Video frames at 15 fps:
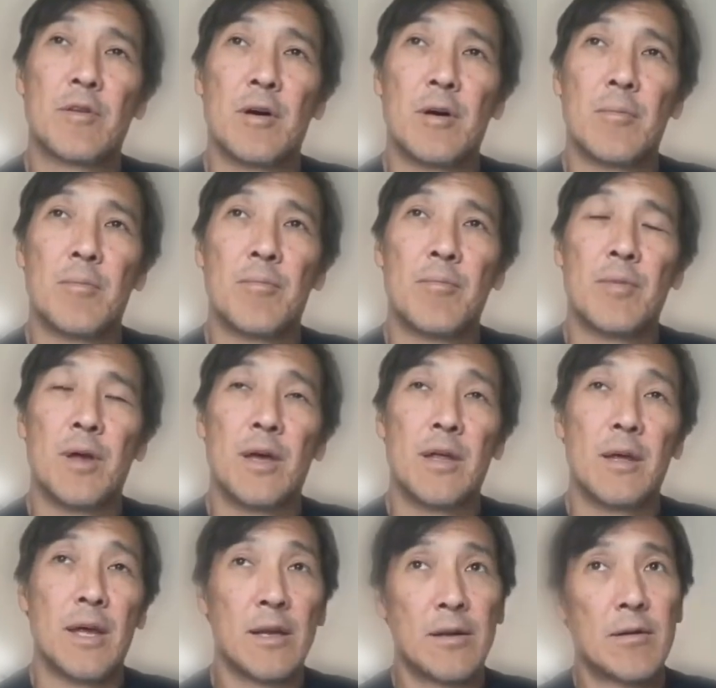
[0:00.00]

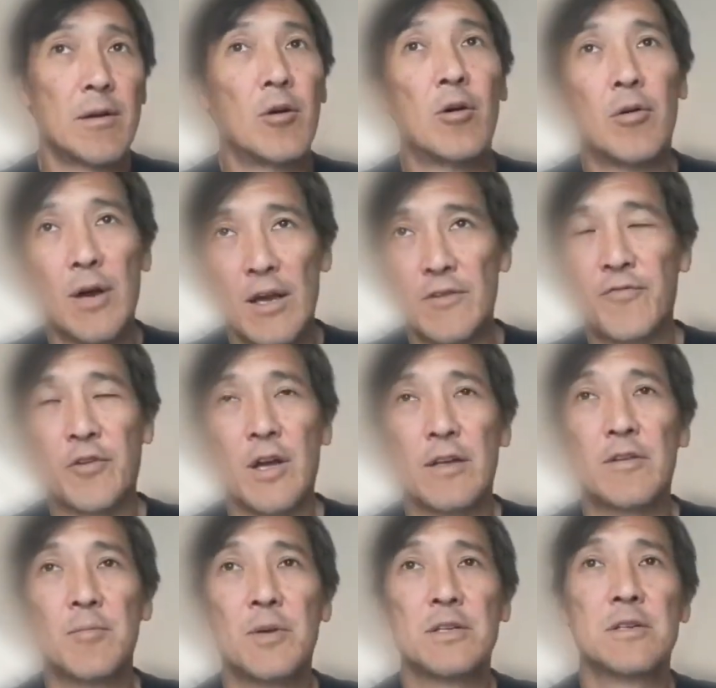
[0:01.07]
I
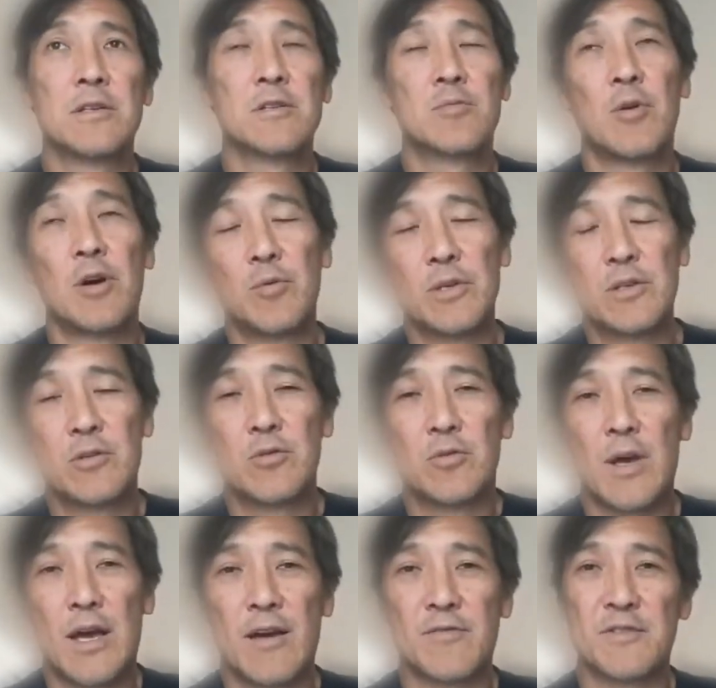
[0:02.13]
forgot to mention as well, we
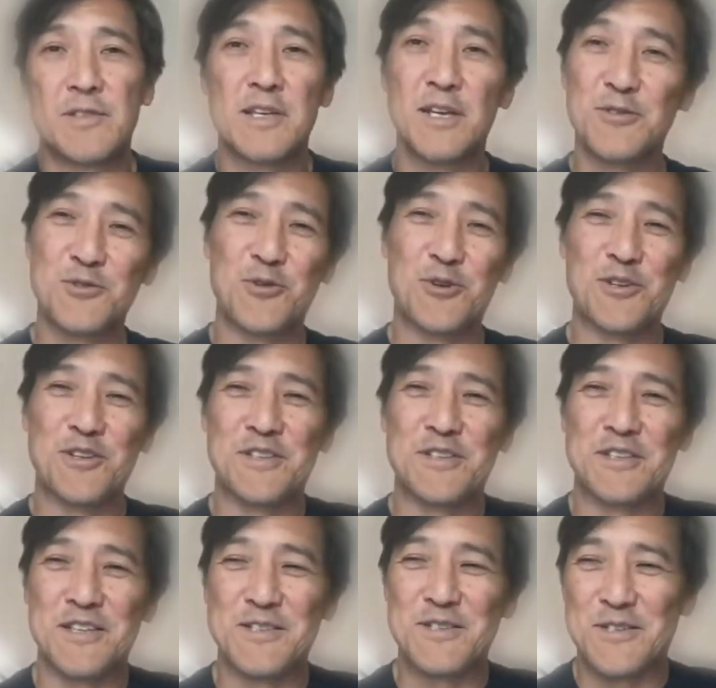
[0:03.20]
do have a sales
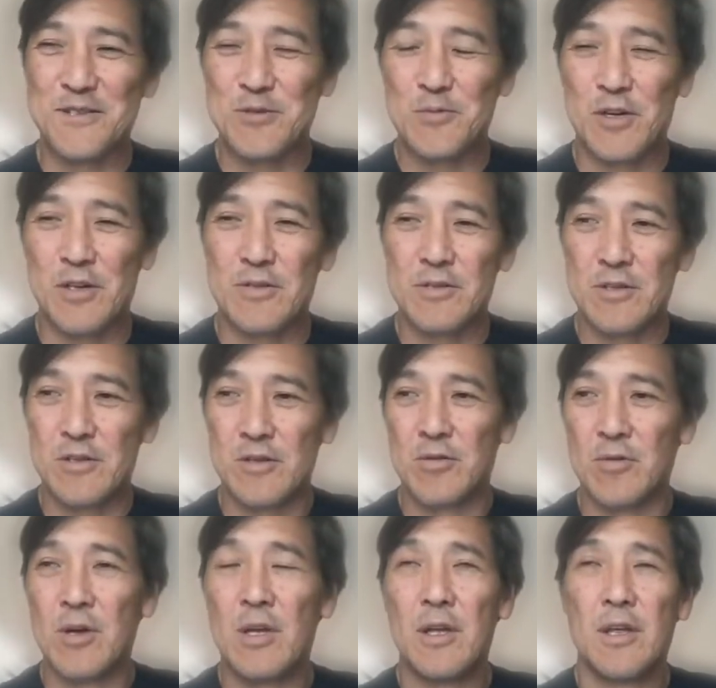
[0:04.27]
organization as well.
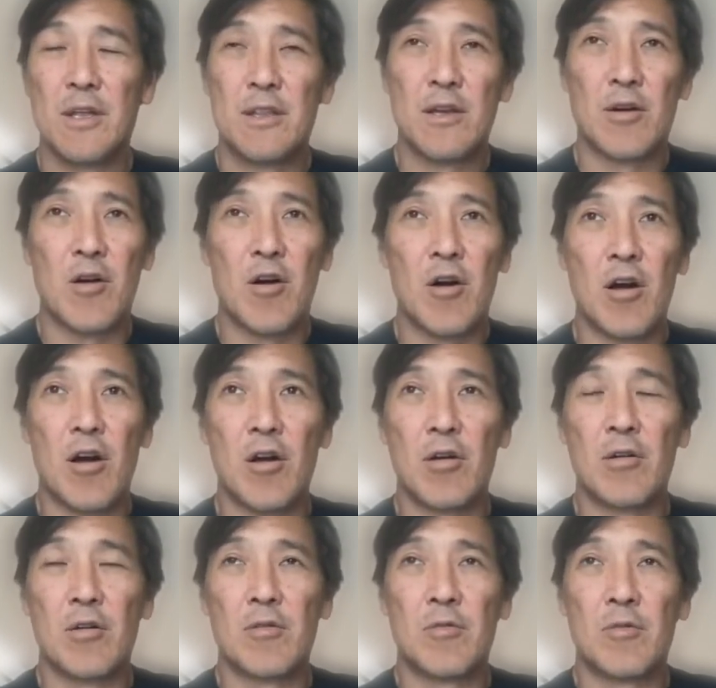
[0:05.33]
So there
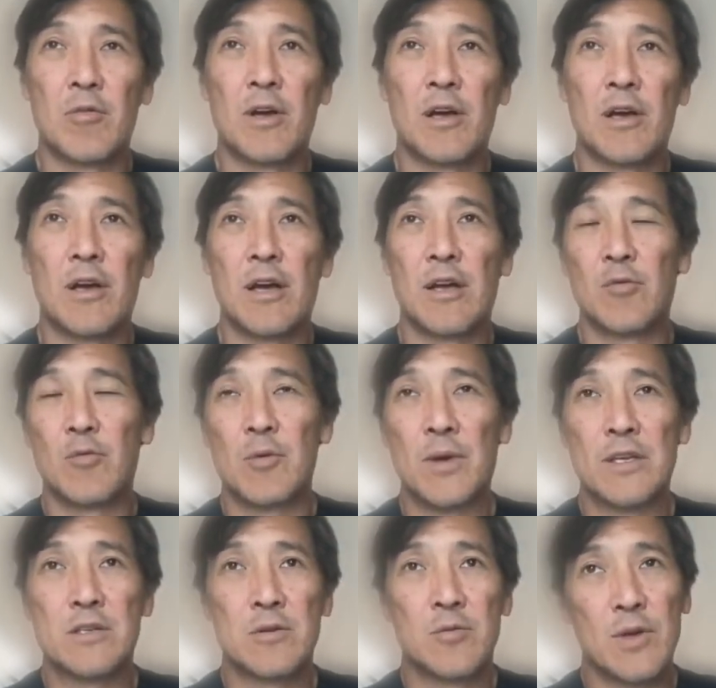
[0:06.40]
are, as we
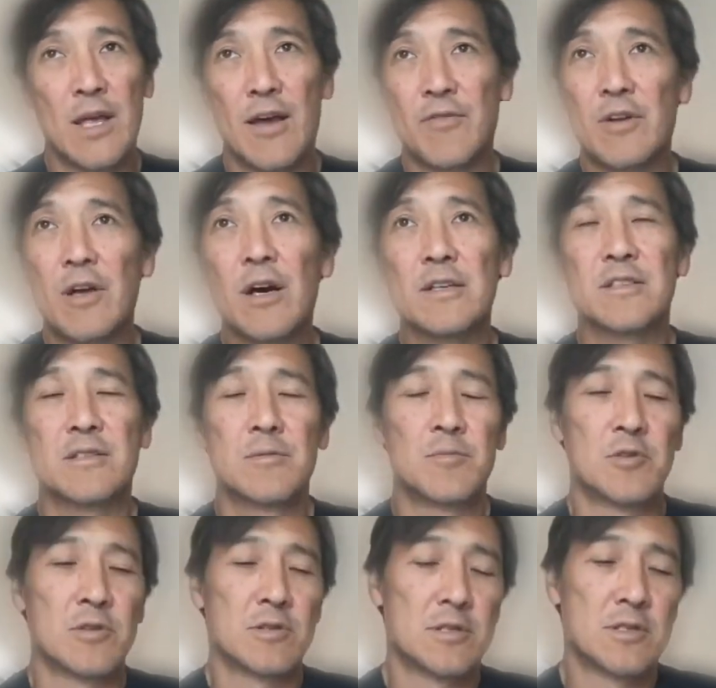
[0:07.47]
mentioned, we have
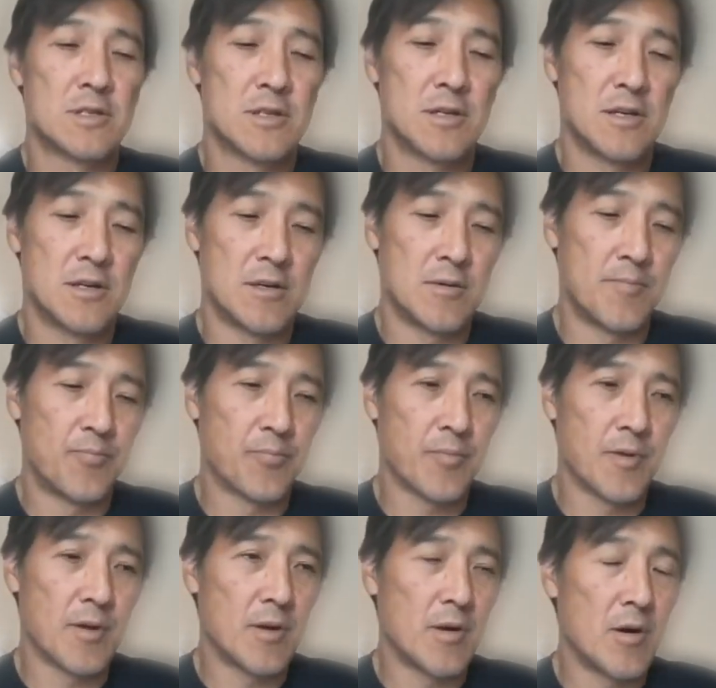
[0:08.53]
customers,
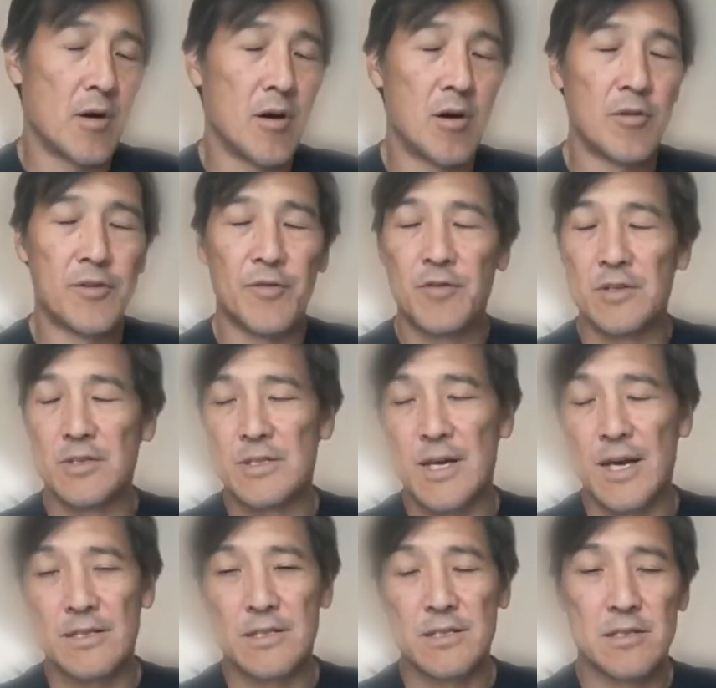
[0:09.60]
all different
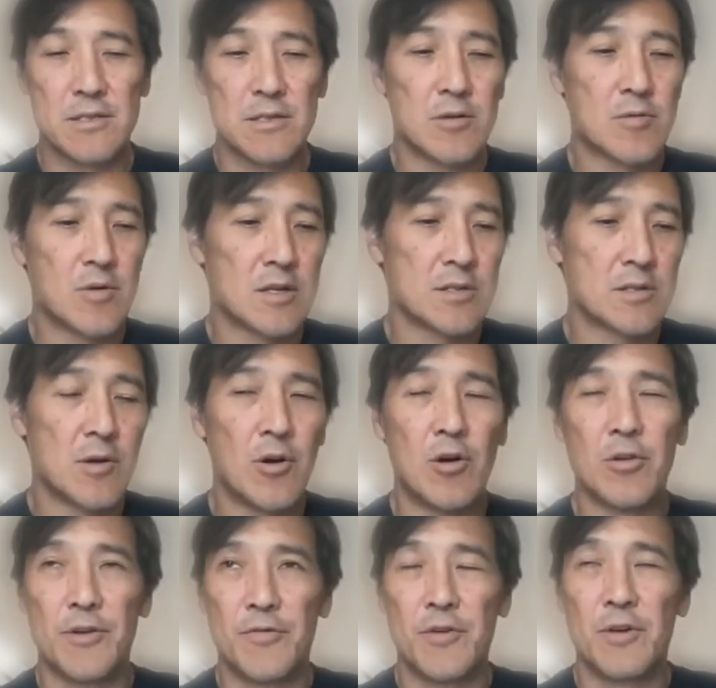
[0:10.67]
sizes across
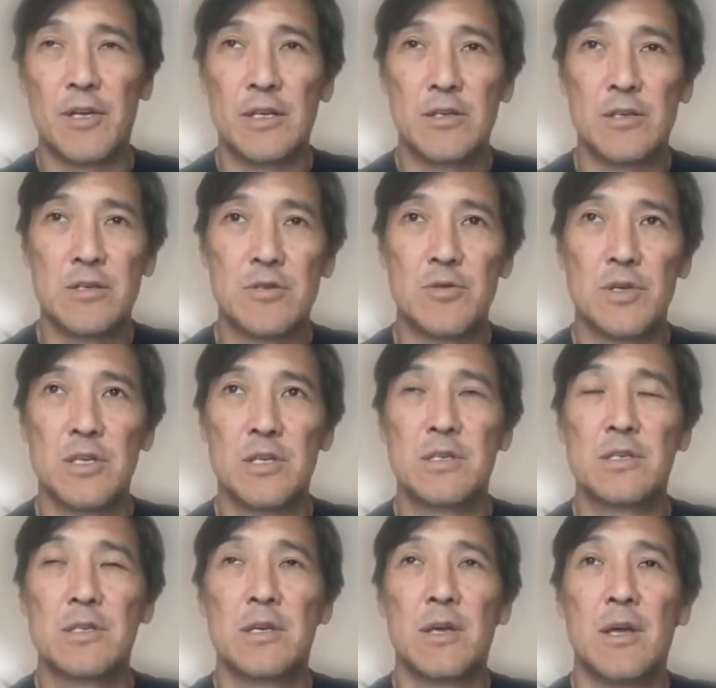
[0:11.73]
all different
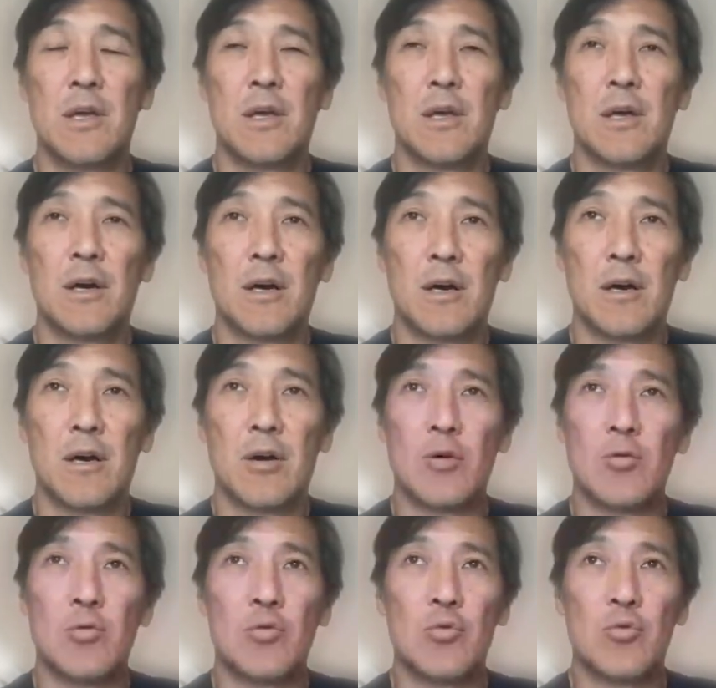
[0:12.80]
industries,
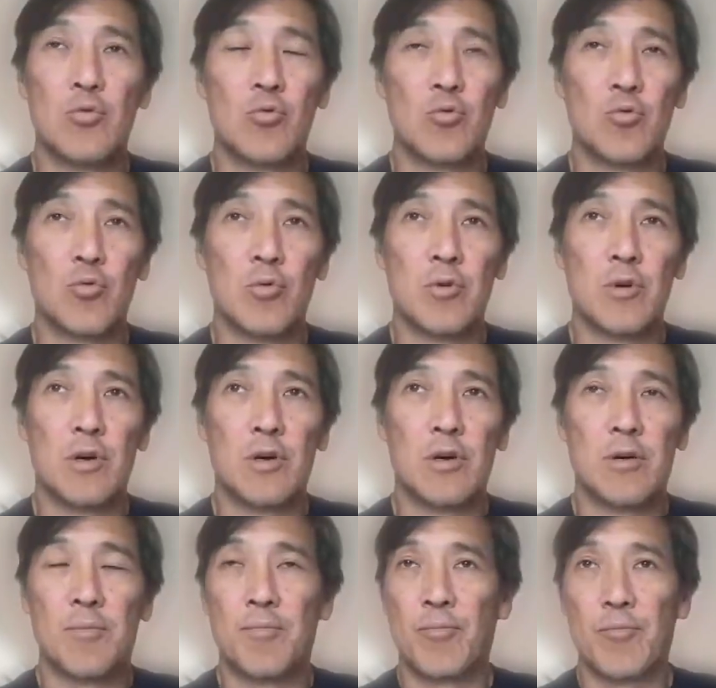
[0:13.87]
who
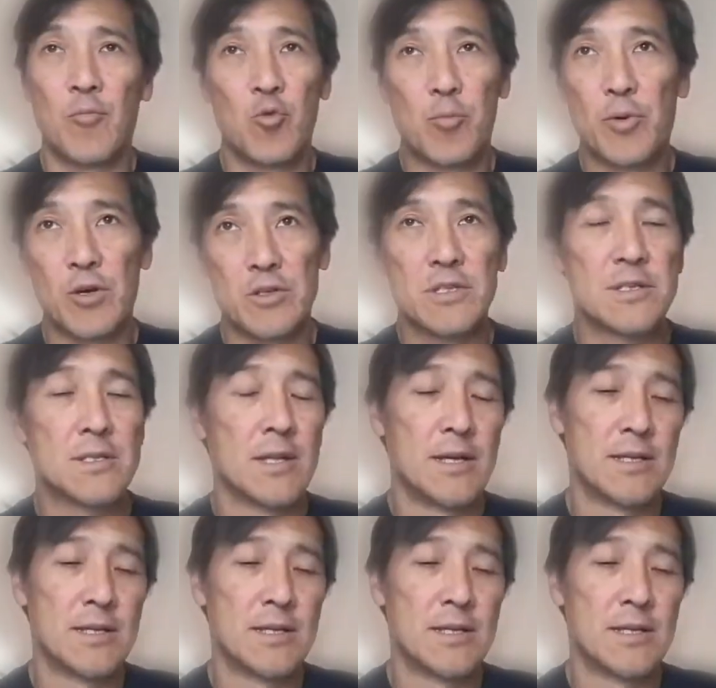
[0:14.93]
purchase